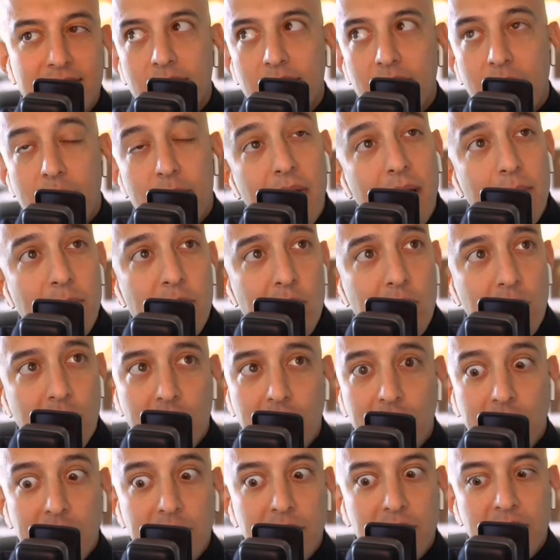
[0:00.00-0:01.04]
and maybe you can
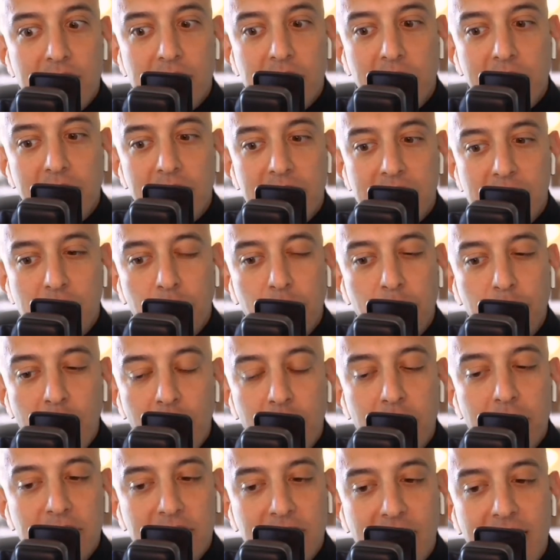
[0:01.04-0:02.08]
agree or disagree, is your
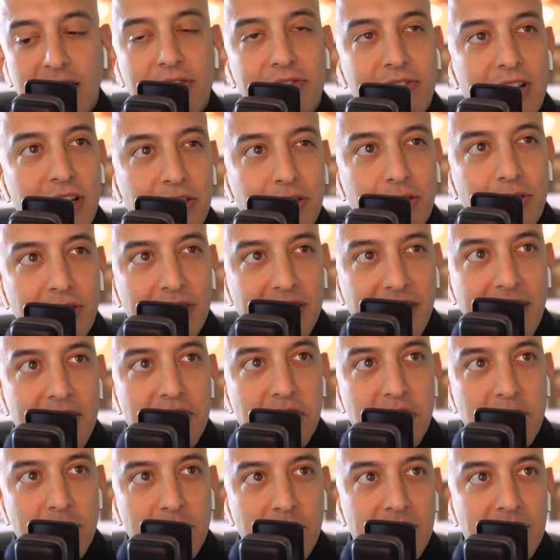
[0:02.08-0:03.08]
photos kind of get their attention,